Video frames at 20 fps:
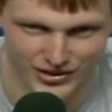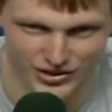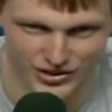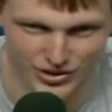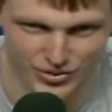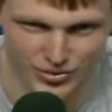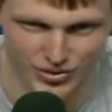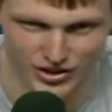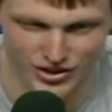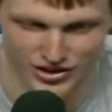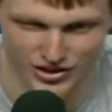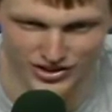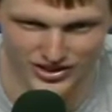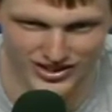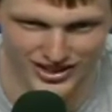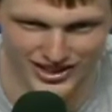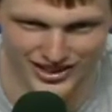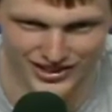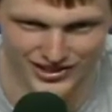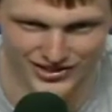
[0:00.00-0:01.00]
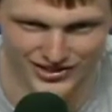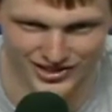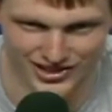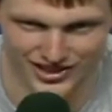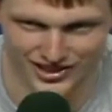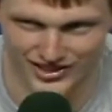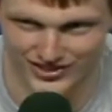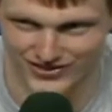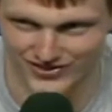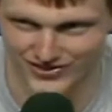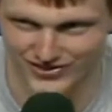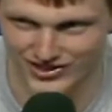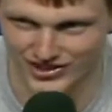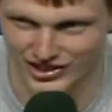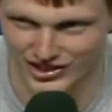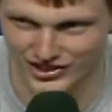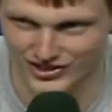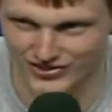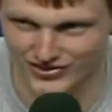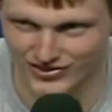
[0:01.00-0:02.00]
It was just one of those things where
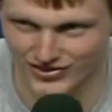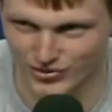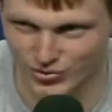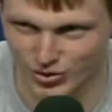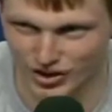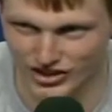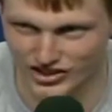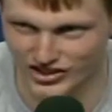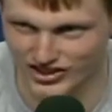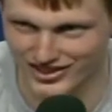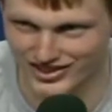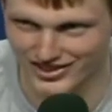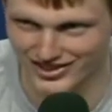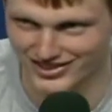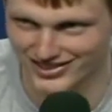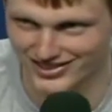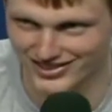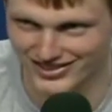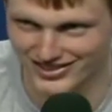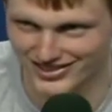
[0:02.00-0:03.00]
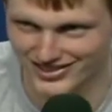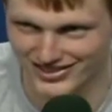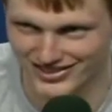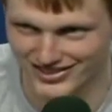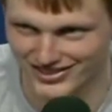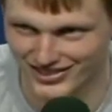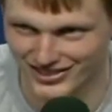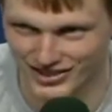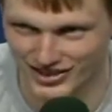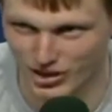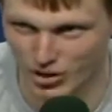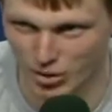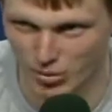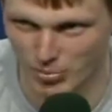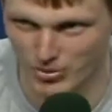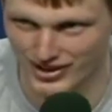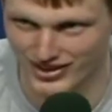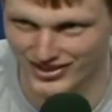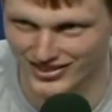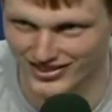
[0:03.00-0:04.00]
you're wishing or
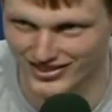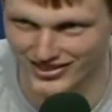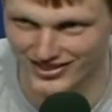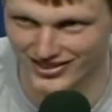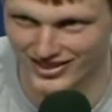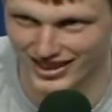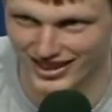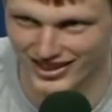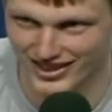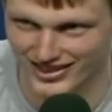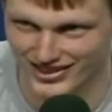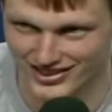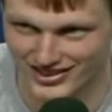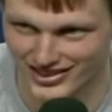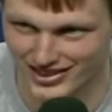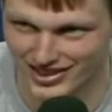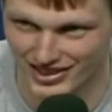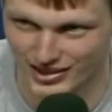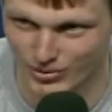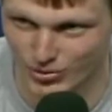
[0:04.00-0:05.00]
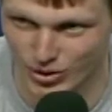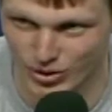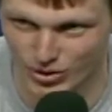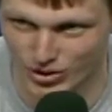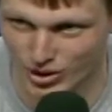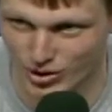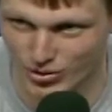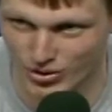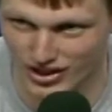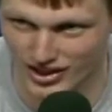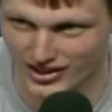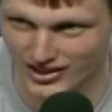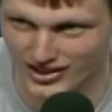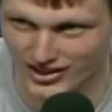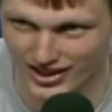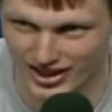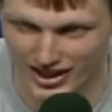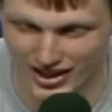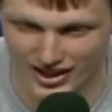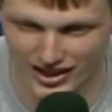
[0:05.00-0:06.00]
hoping that it won't go in.
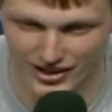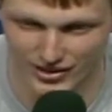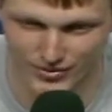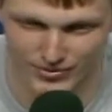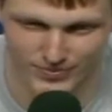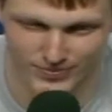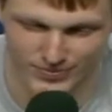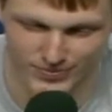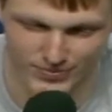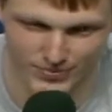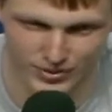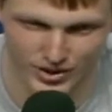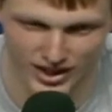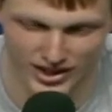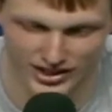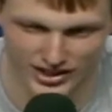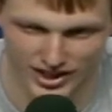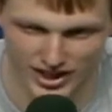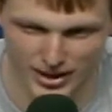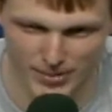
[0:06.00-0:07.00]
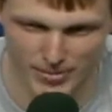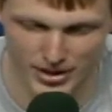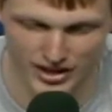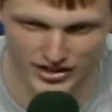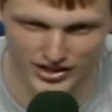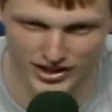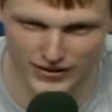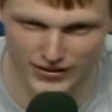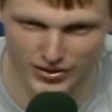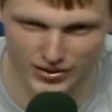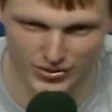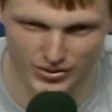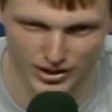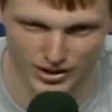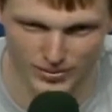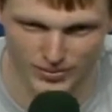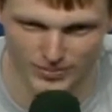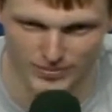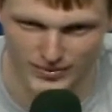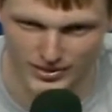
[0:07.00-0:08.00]
And when I saw it bounce off the
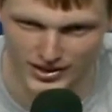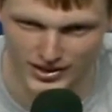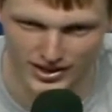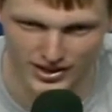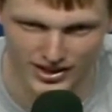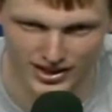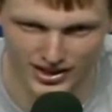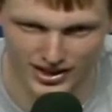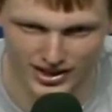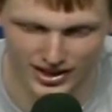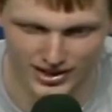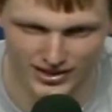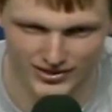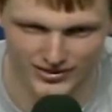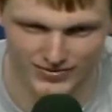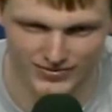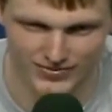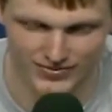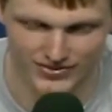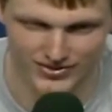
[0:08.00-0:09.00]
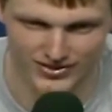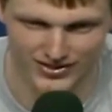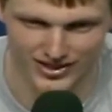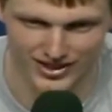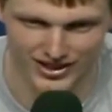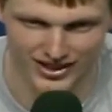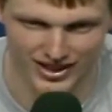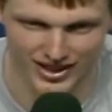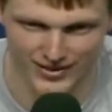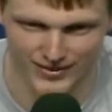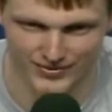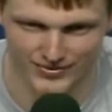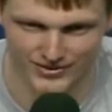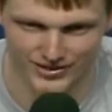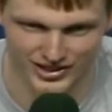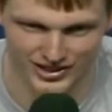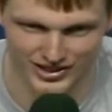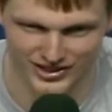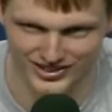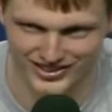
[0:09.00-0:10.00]
rim and,
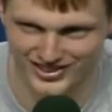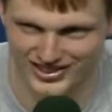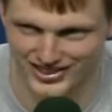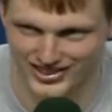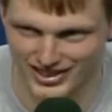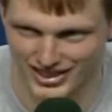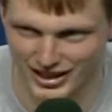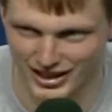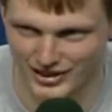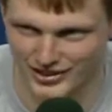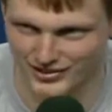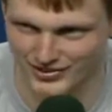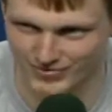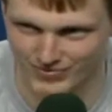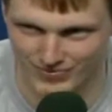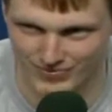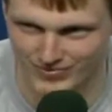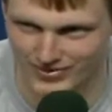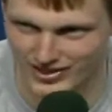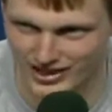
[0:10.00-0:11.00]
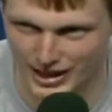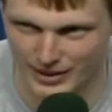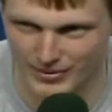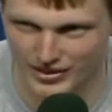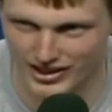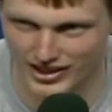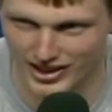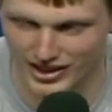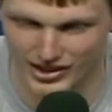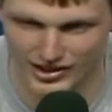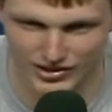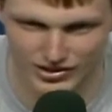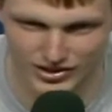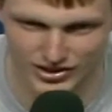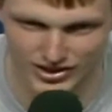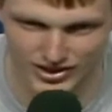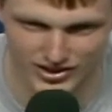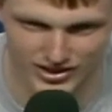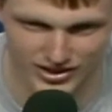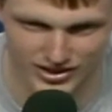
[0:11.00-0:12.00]
you know, the team came together, it
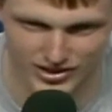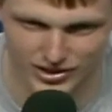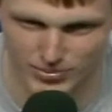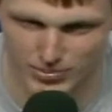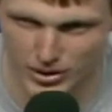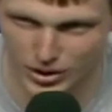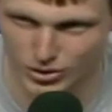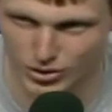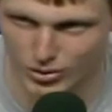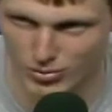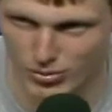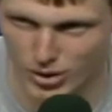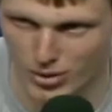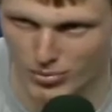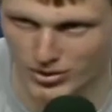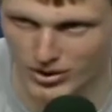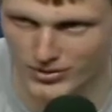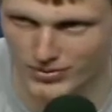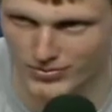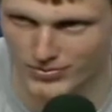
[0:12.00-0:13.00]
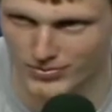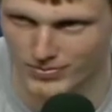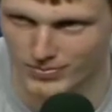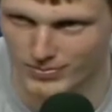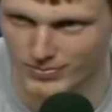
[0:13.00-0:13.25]
was just a special moment.